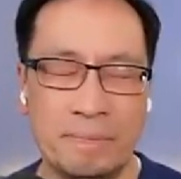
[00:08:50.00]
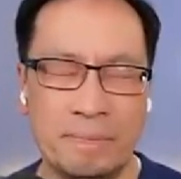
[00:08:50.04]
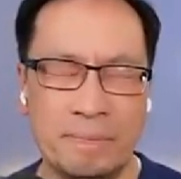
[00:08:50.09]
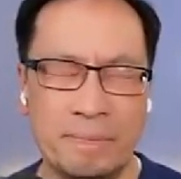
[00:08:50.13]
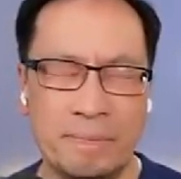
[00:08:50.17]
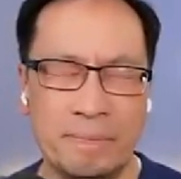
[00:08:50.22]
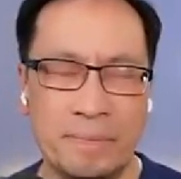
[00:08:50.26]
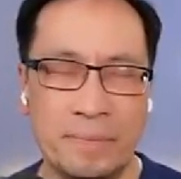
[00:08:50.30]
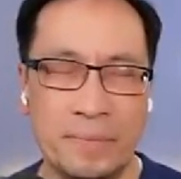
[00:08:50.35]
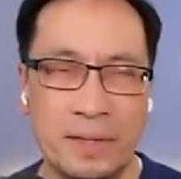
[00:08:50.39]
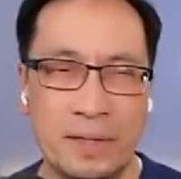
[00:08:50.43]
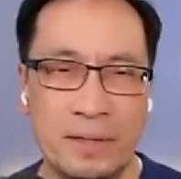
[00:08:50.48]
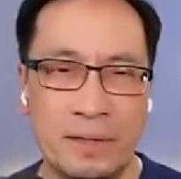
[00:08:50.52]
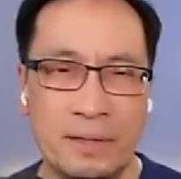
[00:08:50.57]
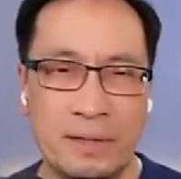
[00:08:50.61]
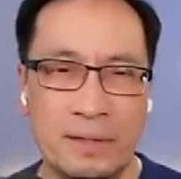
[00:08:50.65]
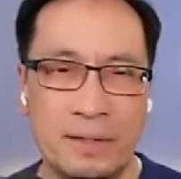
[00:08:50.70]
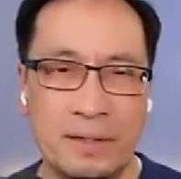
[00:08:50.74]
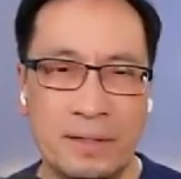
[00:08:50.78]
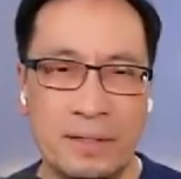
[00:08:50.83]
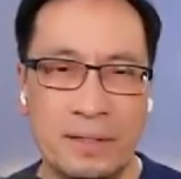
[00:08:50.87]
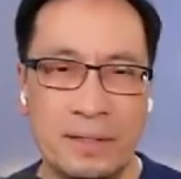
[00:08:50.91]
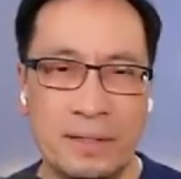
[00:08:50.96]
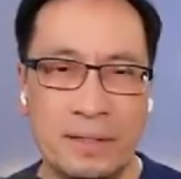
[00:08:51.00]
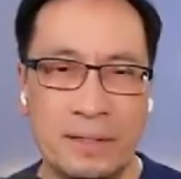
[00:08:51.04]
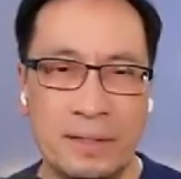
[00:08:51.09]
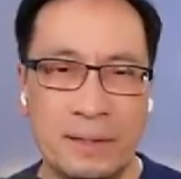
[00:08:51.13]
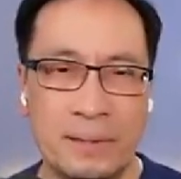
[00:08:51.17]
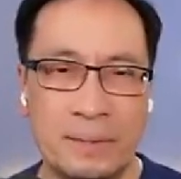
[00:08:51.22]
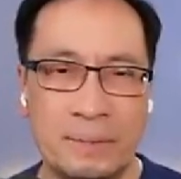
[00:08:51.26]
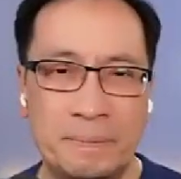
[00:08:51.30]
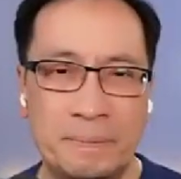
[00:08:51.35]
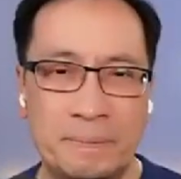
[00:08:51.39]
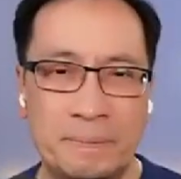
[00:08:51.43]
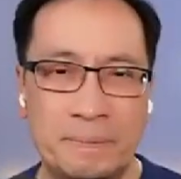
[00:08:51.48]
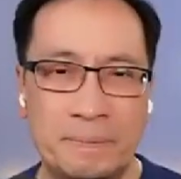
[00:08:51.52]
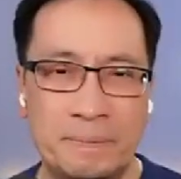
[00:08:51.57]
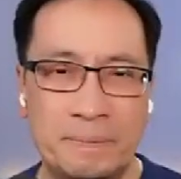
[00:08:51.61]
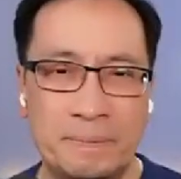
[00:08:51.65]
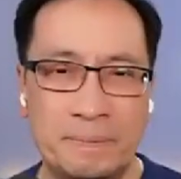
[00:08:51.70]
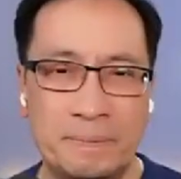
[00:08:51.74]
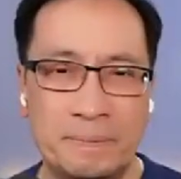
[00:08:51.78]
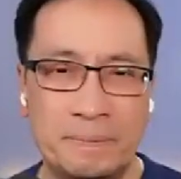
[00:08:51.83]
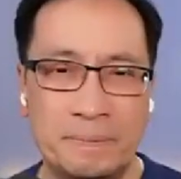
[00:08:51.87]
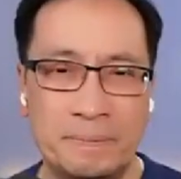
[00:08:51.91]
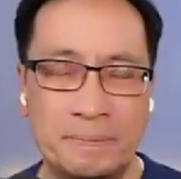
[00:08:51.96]

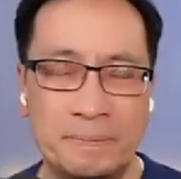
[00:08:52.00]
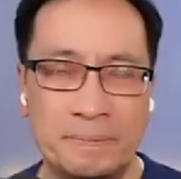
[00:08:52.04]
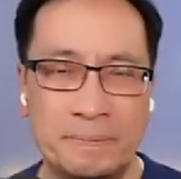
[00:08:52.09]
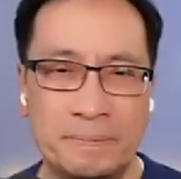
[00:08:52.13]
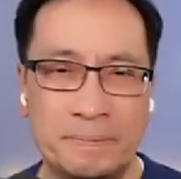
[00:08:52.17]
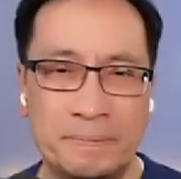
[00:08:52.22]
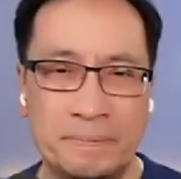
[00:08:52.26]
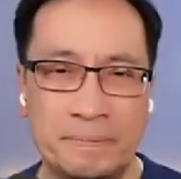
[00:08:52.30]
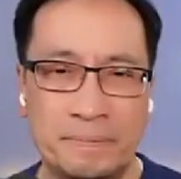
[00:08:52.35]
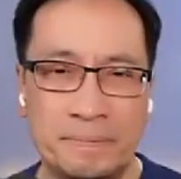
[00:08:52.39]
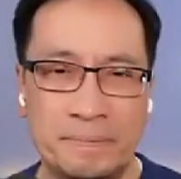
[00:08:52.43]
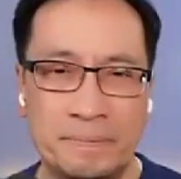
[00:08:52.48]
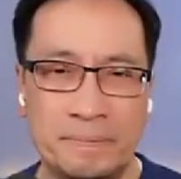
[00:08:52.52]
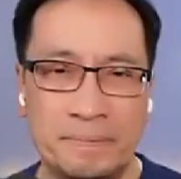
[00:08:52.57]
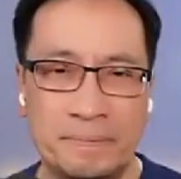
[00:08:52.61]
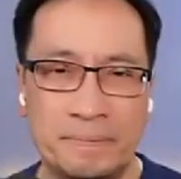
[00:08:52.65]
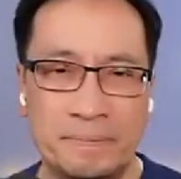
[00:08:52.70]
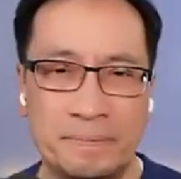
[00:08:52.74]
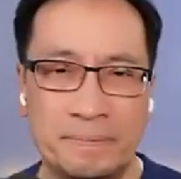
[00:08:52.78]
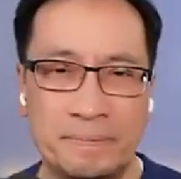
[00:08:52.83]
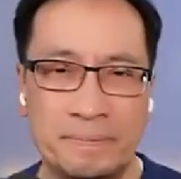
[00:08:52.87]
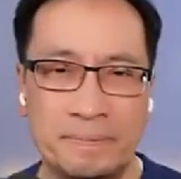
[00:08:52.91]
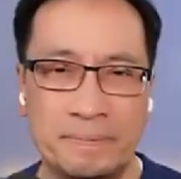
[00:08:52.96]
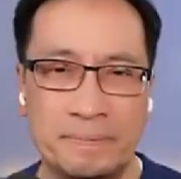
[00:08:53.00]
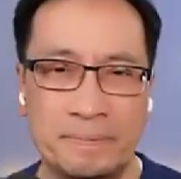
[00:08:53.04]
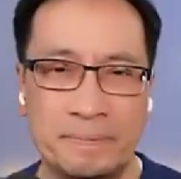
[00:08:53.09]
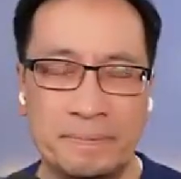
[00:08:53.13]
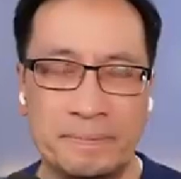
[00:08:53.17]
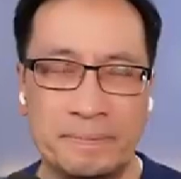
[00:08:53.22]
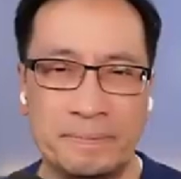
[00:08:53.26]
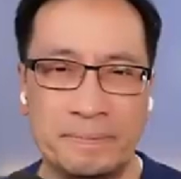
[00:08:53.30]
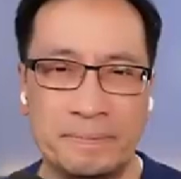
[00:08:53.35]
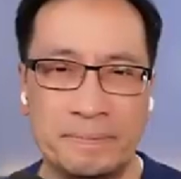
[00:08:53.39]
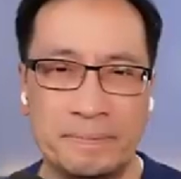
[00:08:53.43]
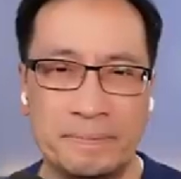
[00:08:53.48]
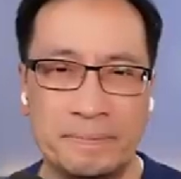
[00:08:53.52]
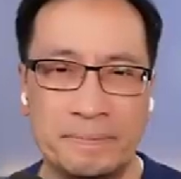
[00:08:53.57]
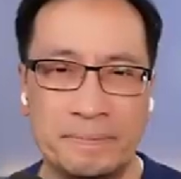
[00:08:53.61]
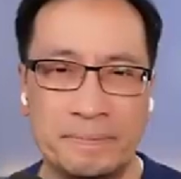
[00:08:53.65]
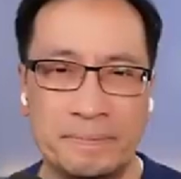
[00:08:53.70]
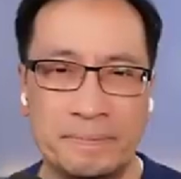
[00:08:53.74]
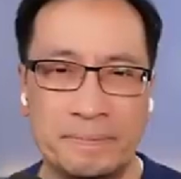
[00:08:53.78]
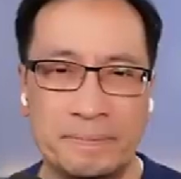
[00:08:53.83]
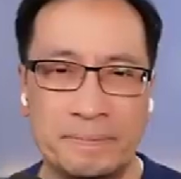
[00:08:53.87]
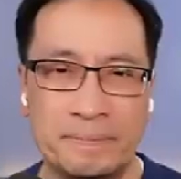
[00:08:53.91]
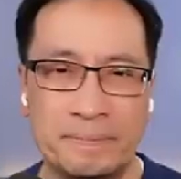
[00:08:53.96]

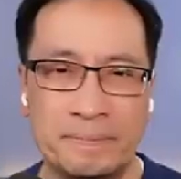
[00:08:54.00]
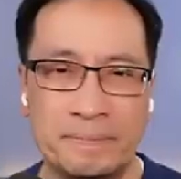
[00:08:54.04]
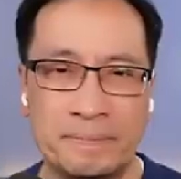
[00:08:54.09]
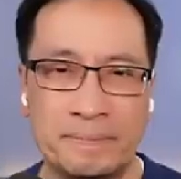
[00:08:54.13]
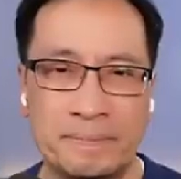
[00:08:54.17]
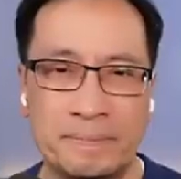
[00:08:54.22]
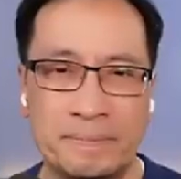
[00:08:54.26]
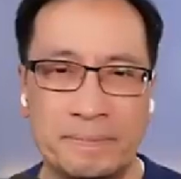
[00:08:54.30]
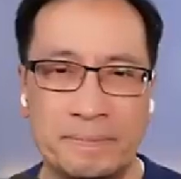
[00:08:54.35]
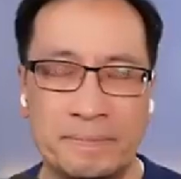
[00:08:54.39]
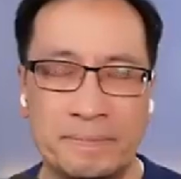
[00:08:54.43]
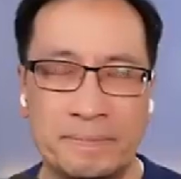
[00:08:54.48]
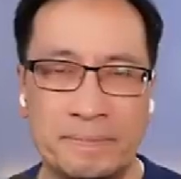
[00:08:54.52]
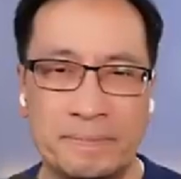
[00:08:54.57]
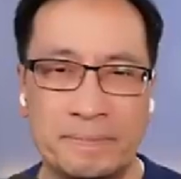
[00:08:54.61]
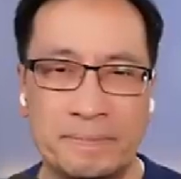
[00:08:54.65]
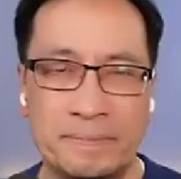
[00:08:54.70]
(not speaking)